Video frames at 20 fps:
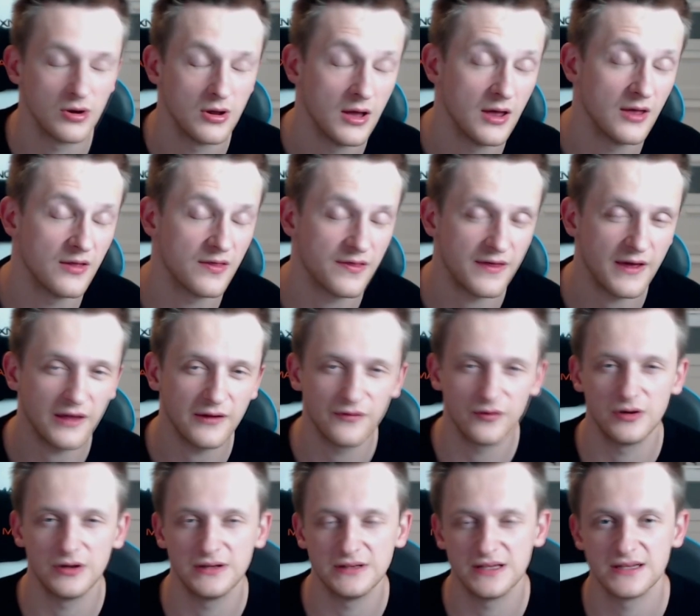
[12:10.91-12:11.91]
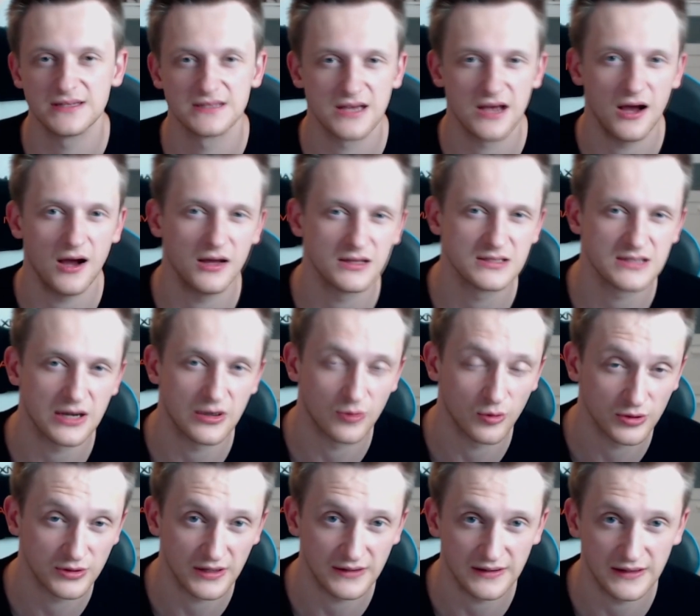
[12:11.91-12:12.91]
Thankfully these cards are
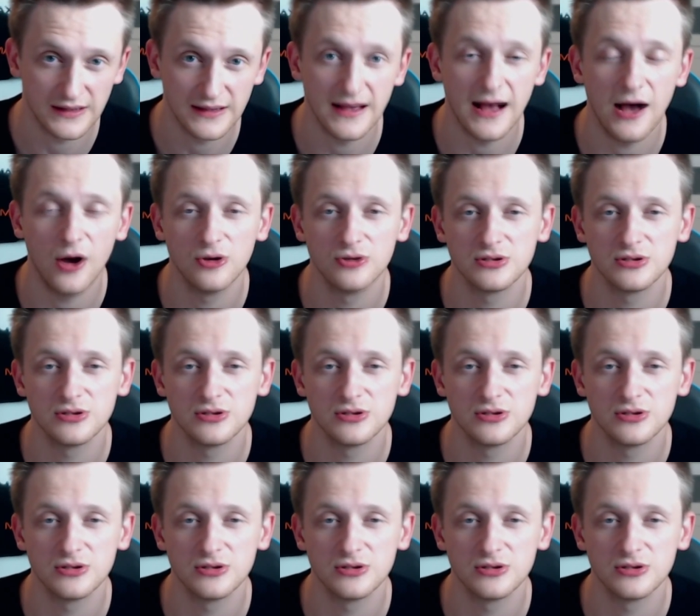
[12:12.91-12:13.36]
rotating out,